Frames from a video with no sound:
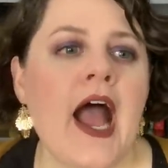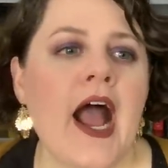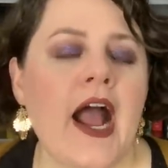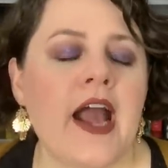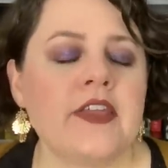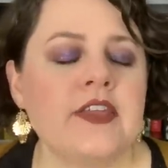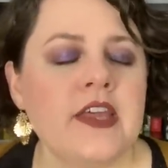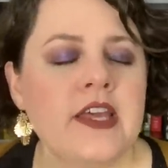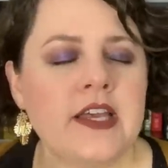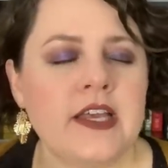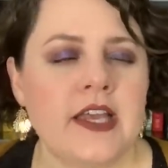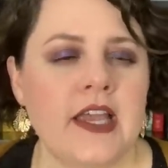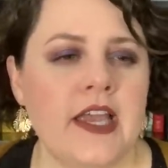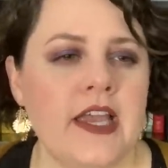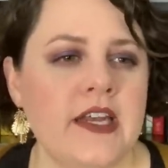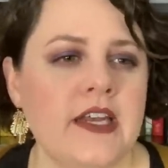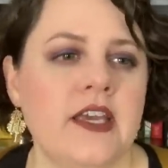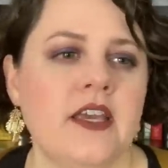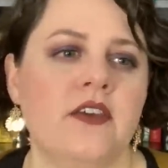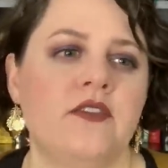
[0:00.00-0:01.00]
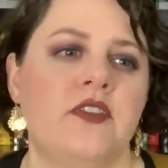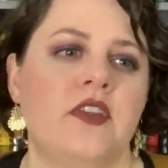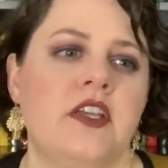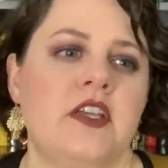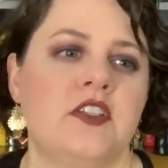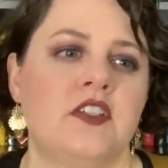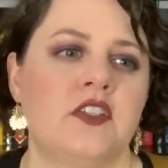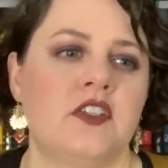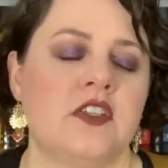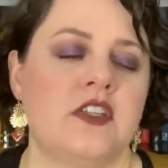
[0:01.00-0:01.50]
I think any of
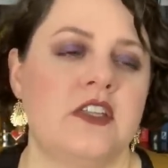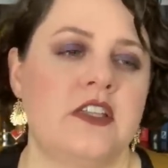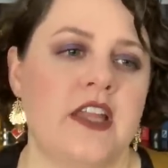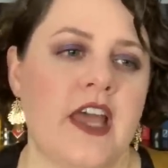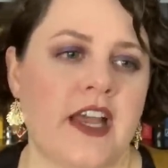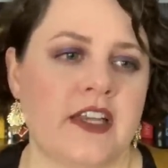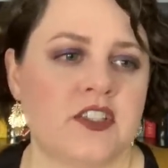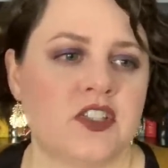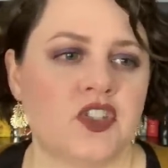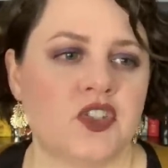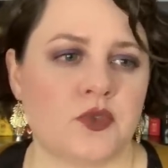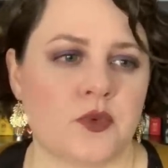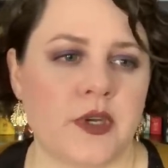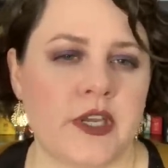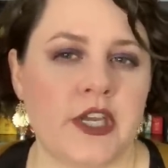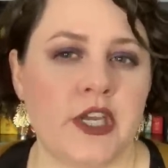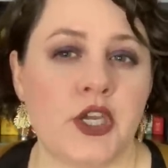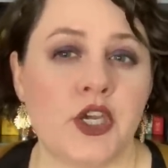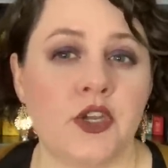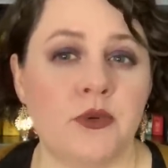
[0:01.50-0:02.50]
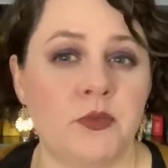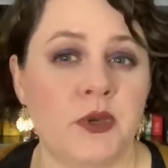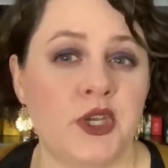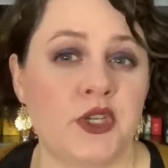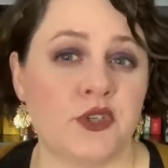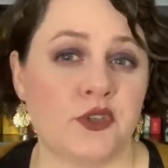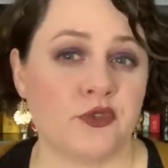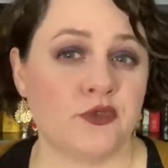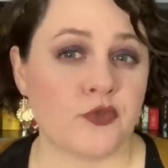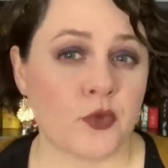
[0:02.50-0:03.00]
these next three could be
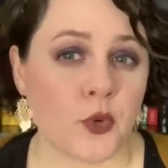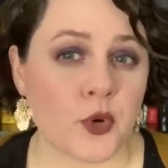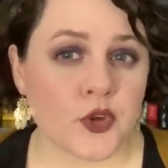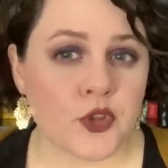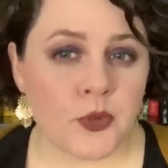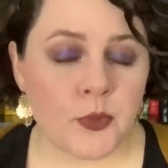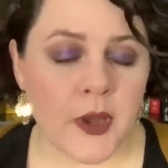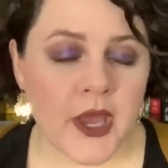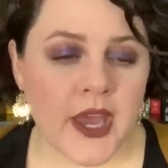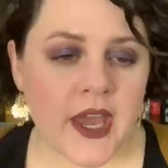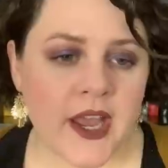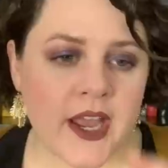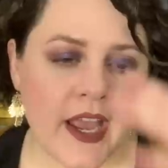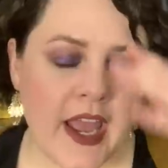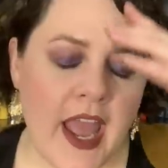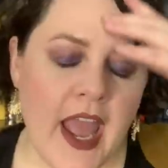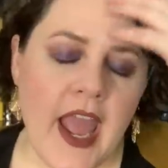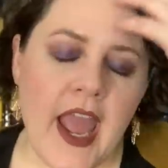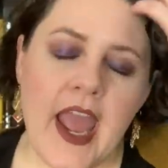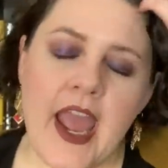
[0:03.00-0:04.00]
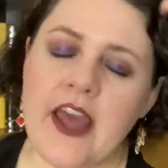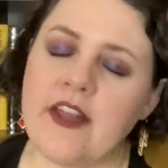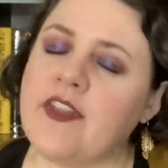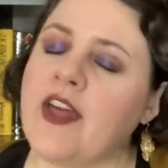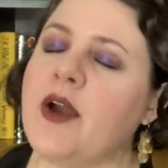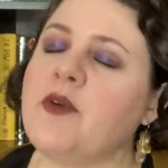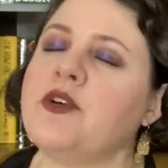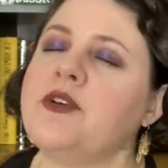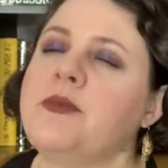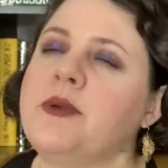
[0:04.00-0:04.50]
your fourth pick, and
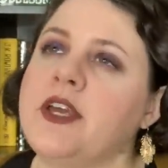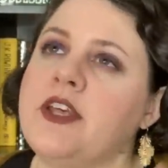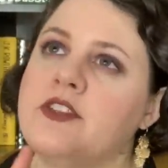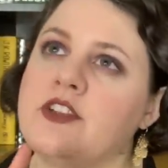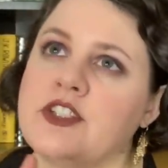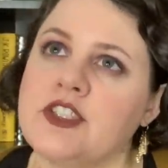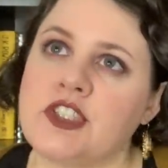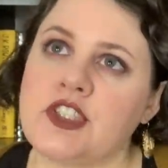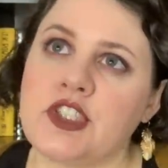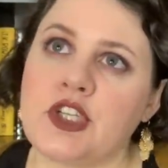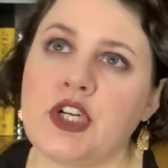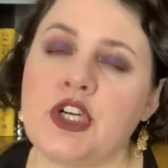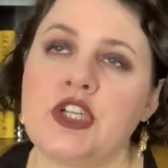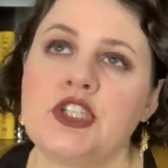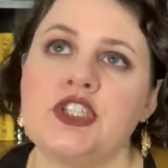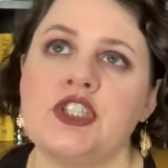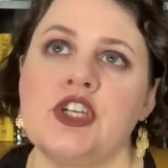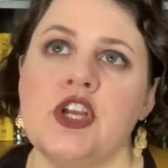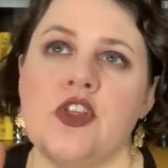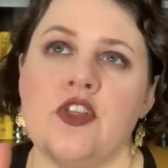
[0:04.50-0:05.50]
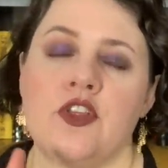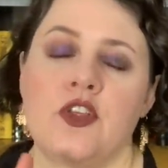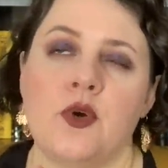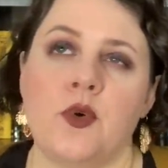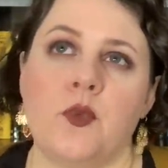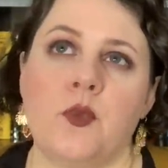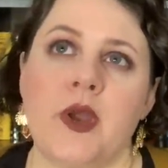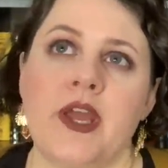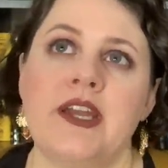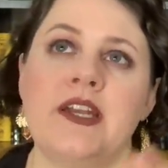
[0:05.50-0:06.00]
that would be The Search,
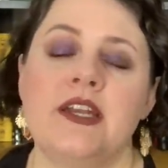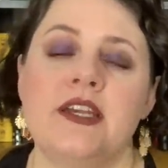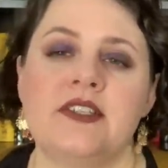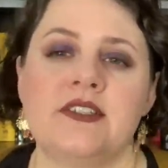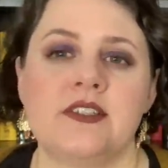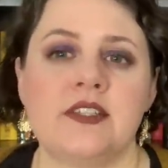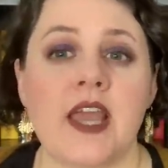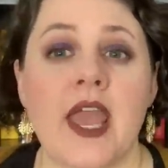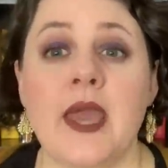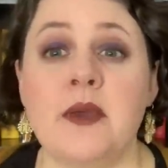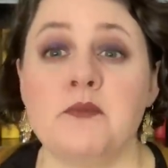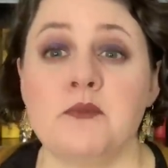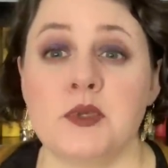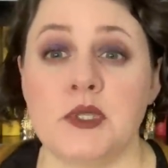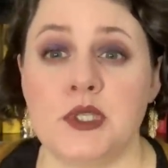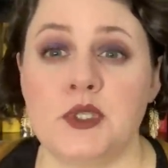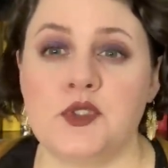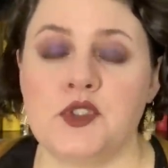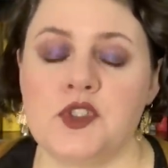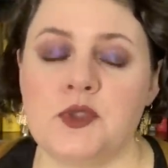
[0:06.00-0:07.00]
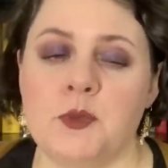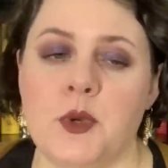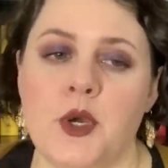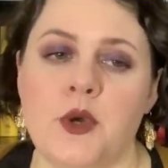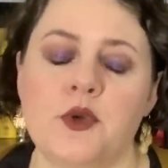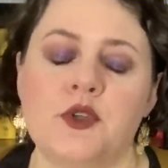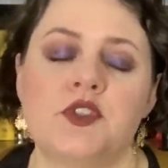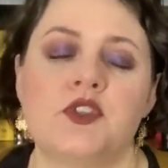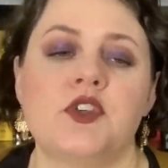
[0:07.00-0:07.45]
The Witness, and Blue Smoke.